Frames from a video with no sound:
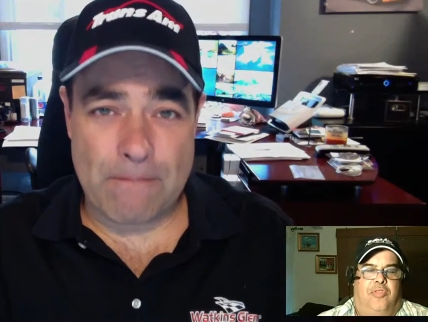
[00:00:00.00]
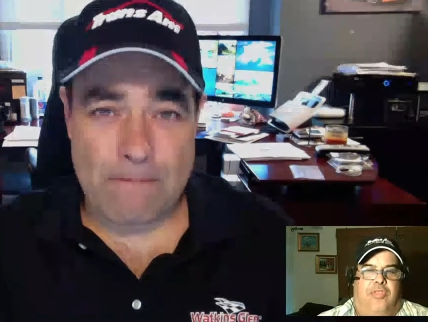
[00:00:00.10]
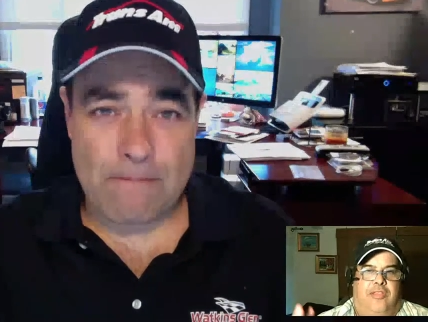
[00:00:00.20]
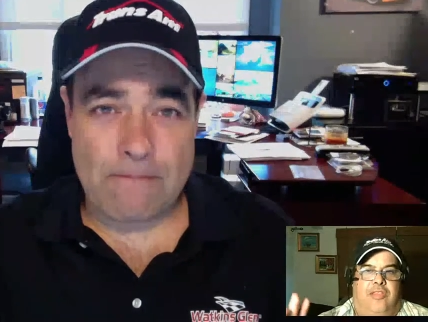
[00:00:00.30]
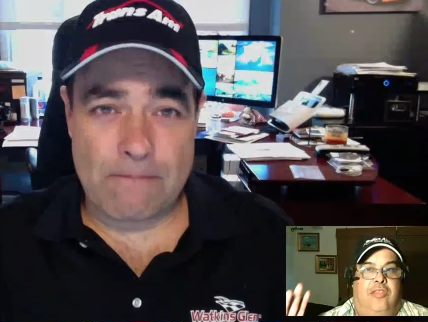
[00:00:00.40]

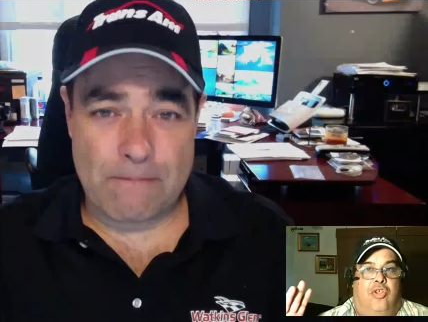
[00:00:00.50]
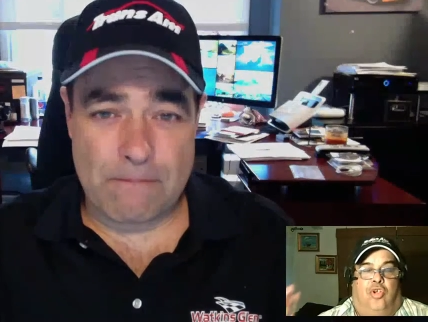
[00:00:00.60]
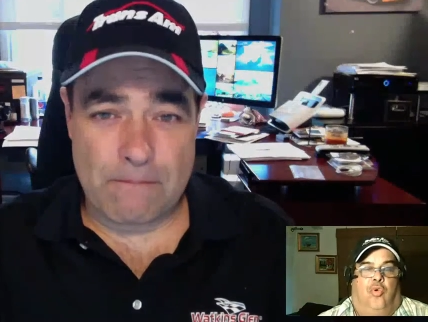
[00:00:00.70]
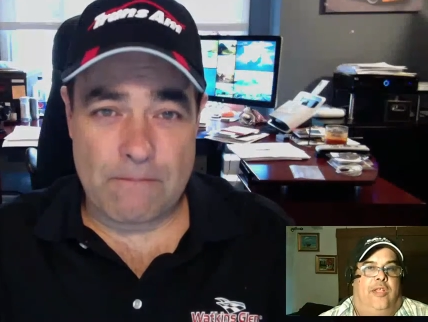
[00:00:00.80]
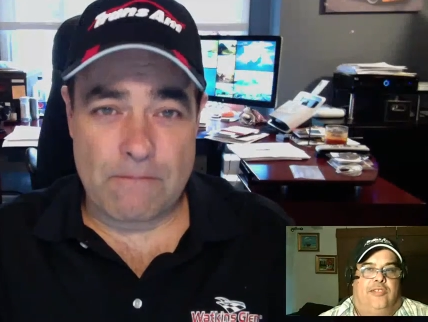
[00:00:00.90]
Speaker 1: The, your
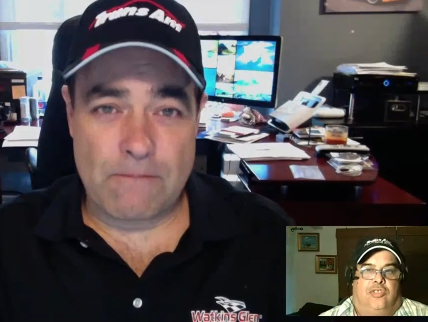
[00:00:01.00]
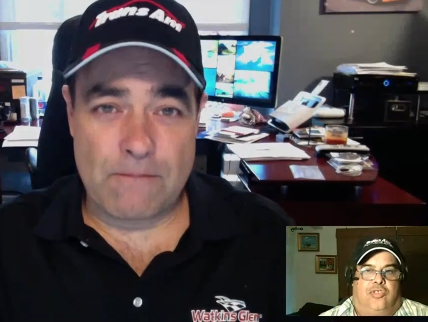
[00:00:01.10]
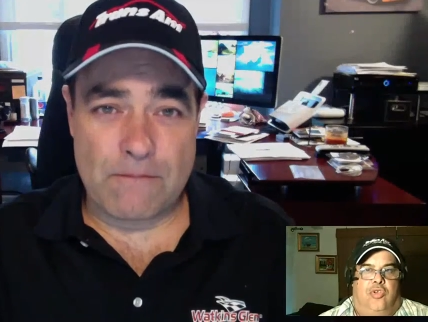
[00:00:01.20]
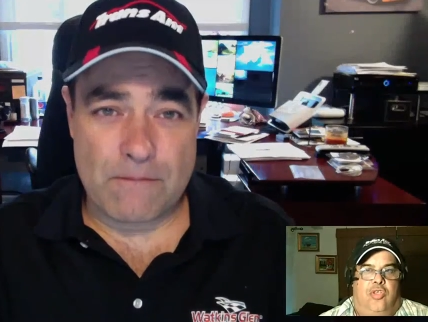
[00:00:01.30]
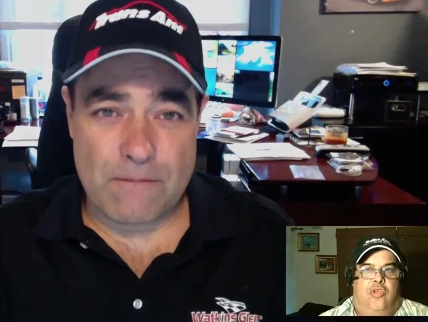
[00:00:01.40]
grids are
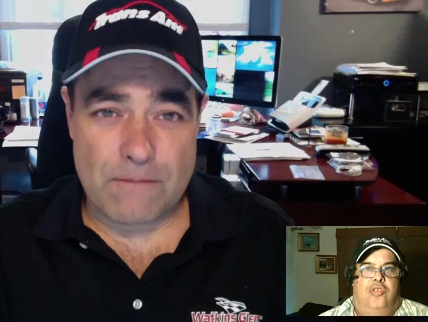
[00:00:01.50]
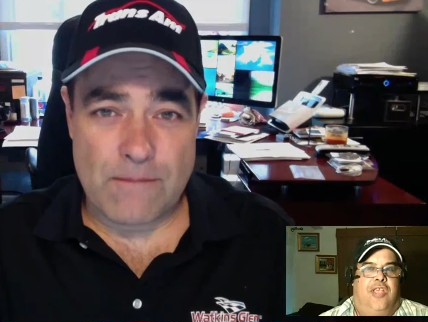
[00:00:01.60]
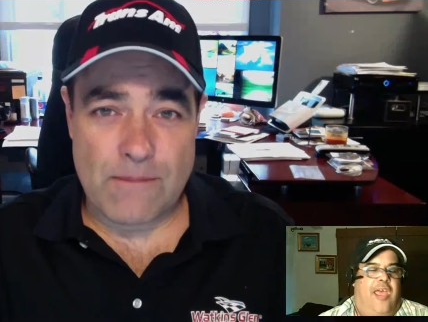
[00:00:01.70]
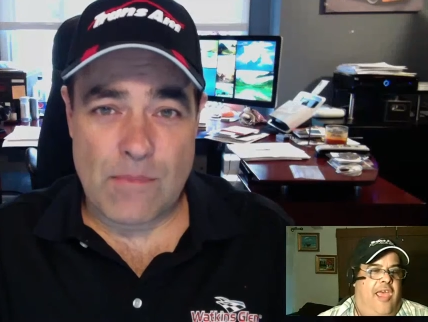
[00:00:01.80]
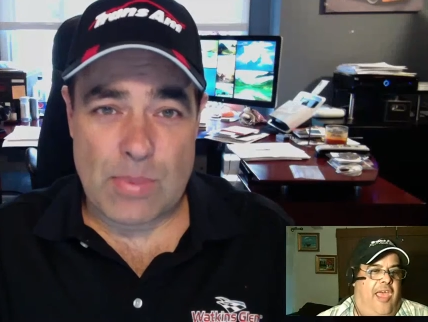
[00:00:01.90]
so huge,
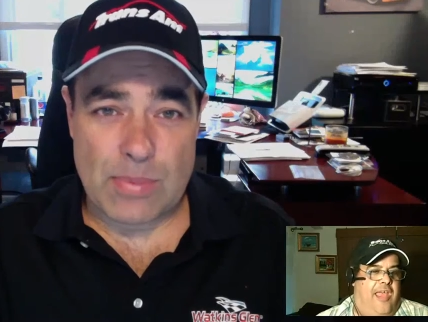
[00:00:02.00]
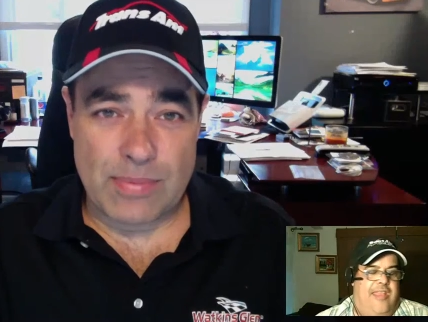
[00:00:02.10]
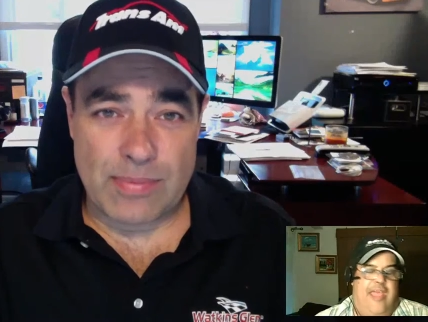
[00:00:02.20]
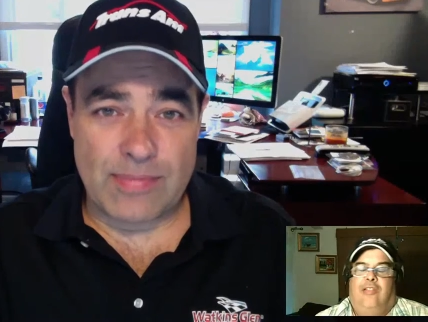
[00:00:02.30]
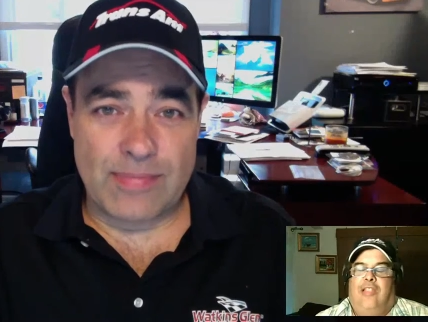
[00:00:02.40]
and
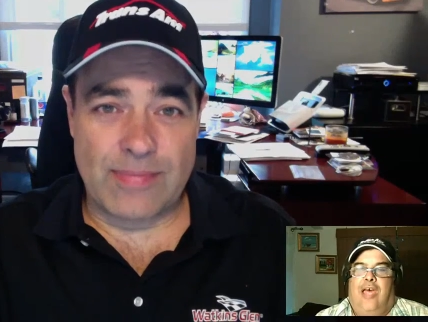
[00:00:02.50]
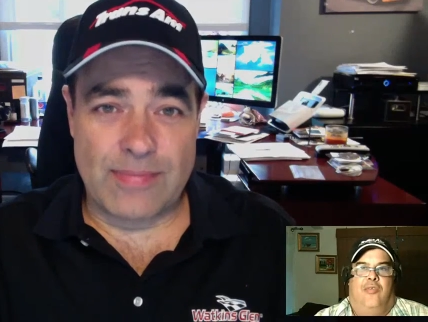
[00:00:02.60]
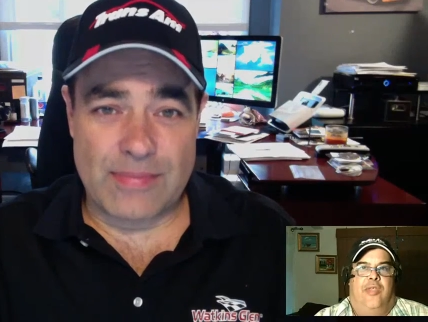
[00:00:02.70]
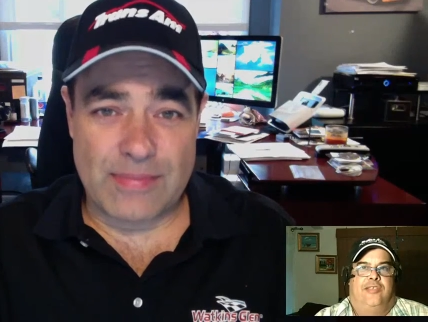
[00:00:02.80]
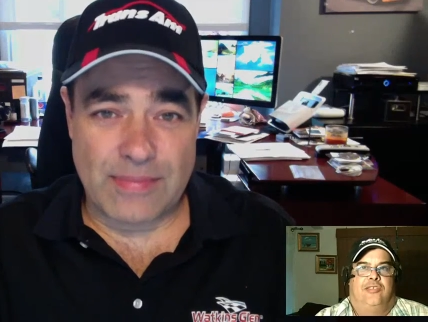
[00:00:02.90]
now a lot of the
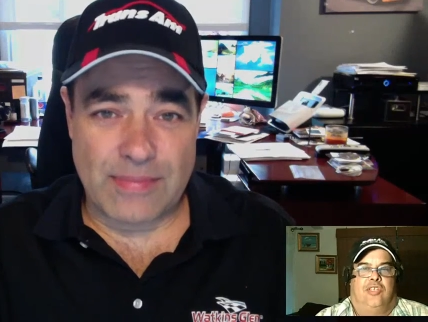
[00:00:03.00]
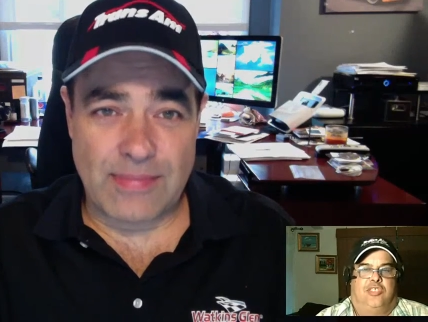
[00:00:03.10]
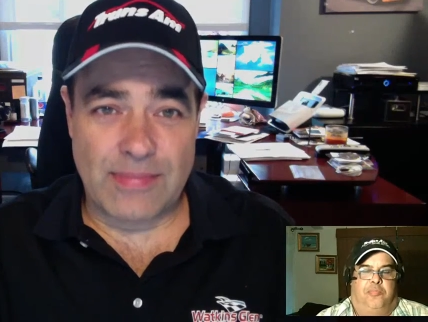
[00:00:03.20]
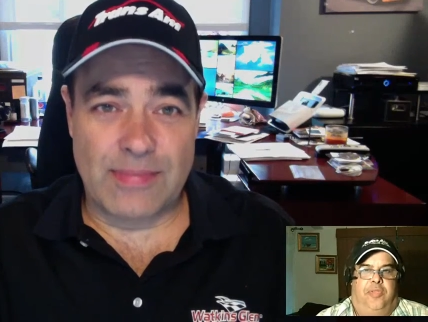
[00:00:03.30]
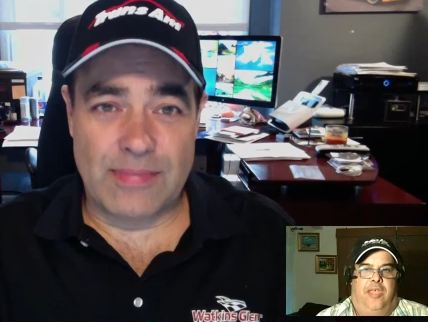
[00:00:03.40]
races are
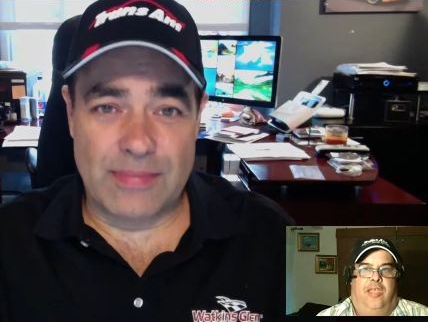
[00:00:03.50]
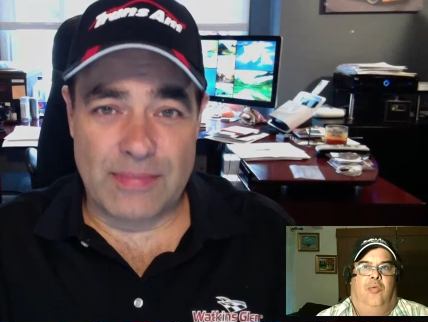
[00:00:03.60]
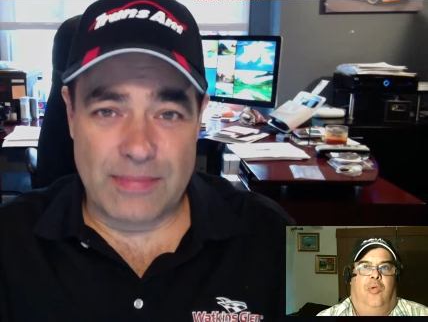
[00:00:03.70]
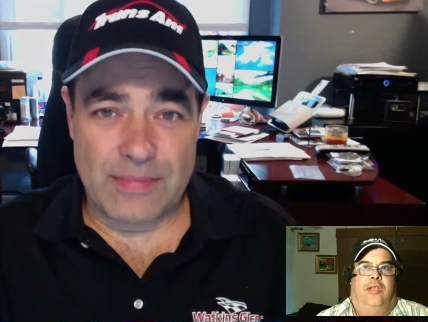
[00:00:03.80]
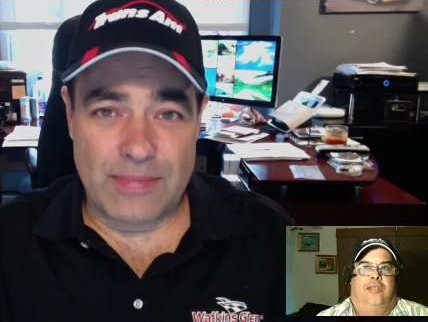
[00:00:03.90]
split
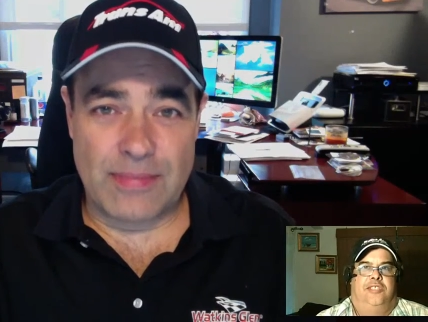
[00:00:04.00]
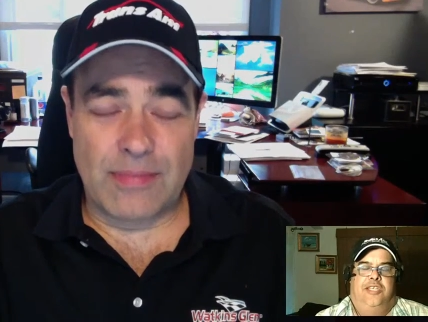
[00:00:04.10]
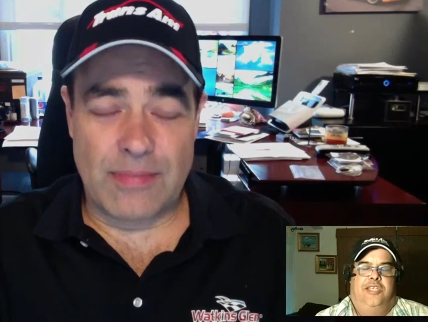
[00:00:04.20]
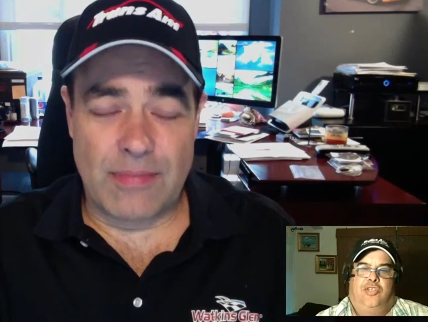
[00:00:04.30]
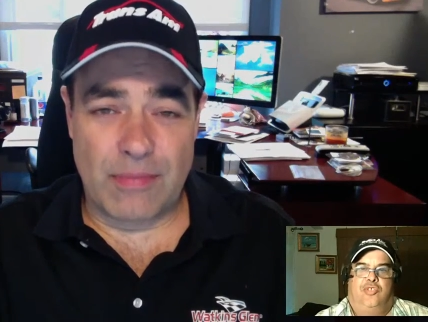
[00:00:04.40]
where
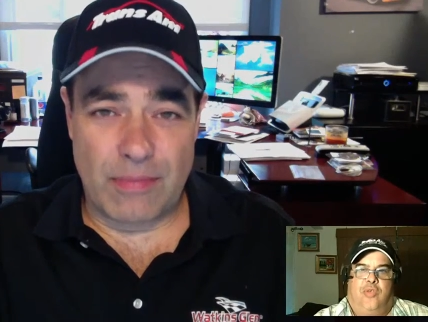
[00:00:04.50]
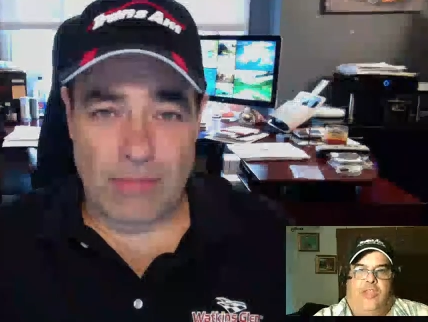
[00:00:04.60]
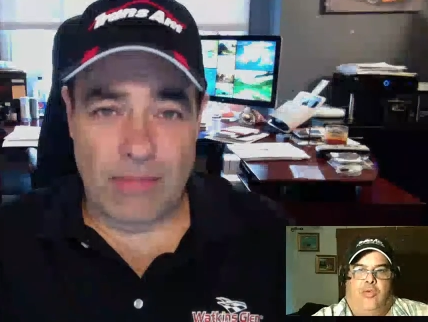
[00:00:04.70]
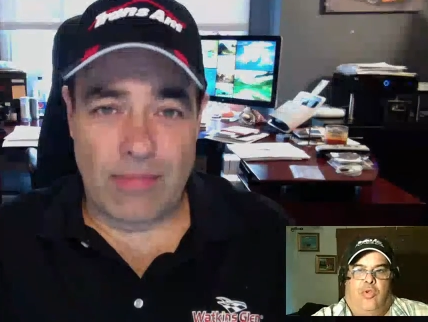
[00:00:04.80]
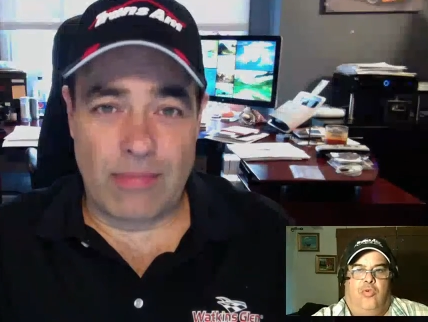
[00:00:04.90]
T2 is running
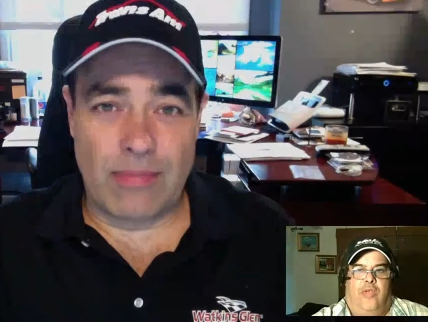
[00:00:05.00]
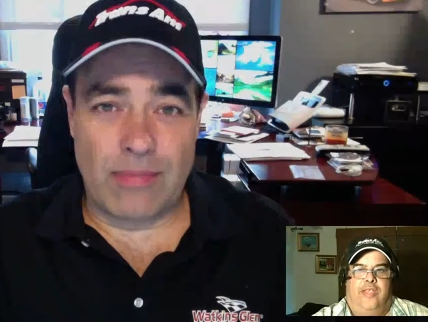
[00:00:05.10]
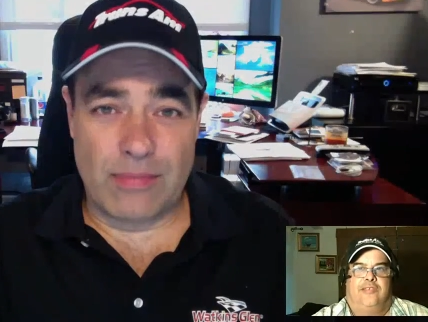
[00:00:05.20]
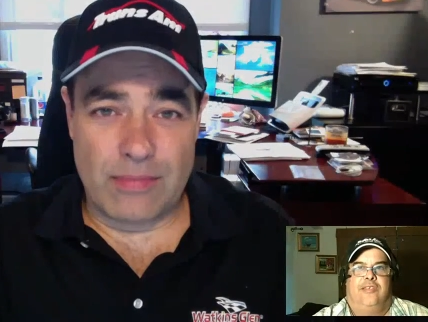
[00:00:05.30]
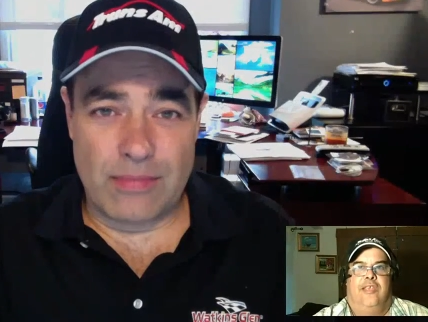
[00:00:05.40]
their own
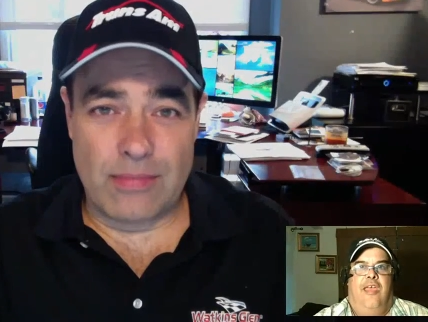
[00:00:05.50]
race,